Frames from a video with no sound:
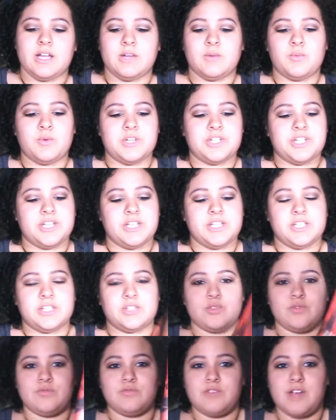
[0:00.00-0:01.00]
which is
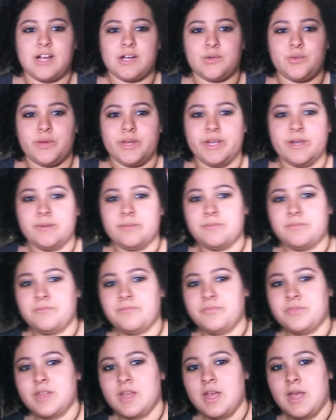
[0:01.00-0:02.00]
Requiem
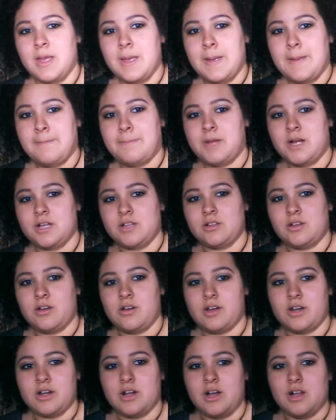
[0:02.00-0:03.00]
by
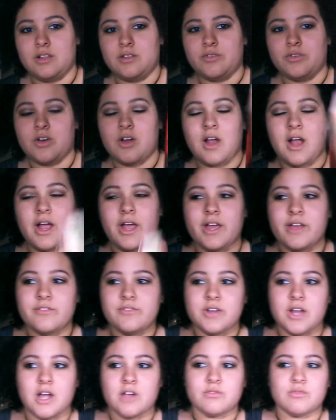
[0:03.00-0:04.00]
Lauren Oliver. I have
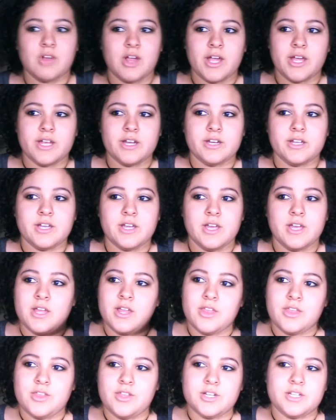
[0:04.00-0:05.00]
not read
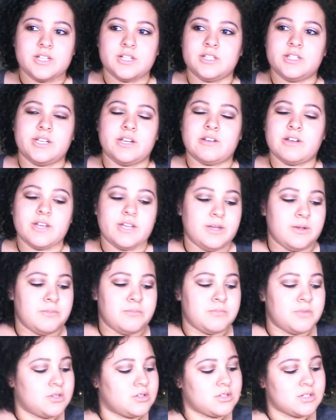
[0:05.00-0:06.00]
the Delirium
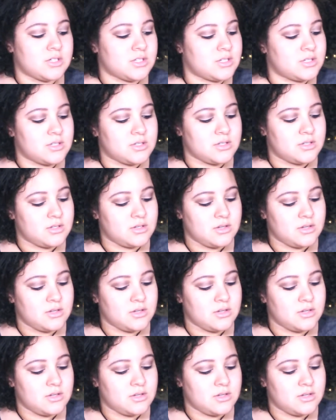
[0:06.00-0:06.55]
books.